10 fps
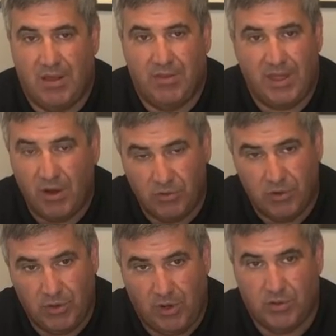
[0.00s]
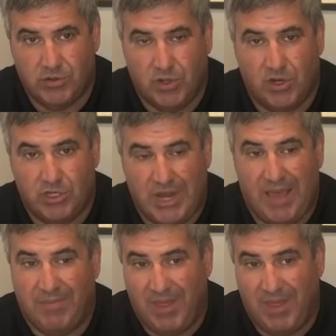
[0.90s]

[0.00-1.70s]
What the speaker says: and they don't do near as good a job.